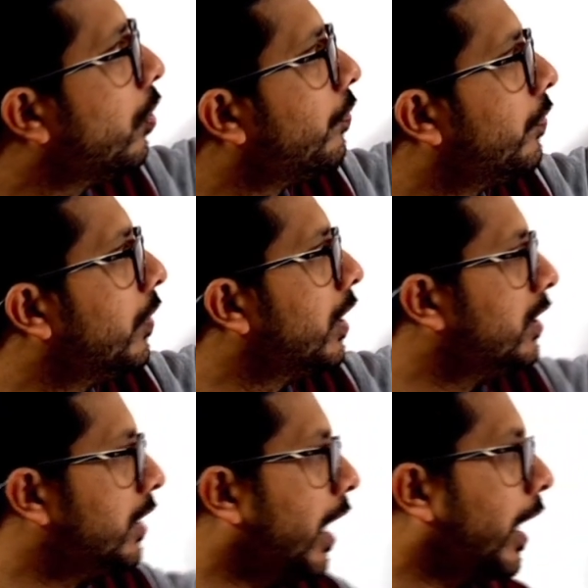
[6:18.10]
of
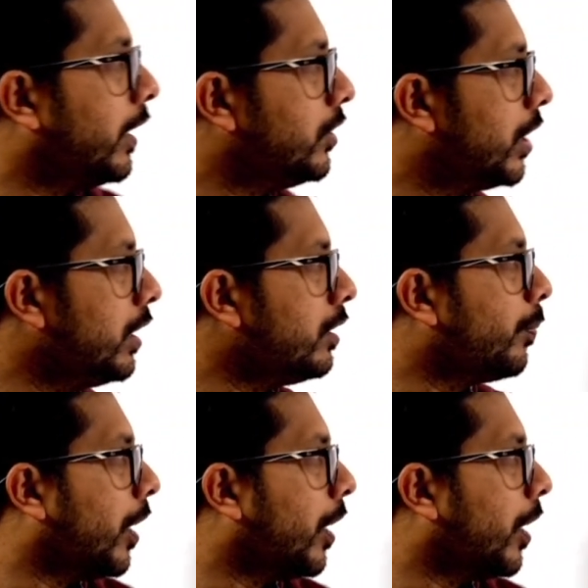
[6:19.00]
the tangent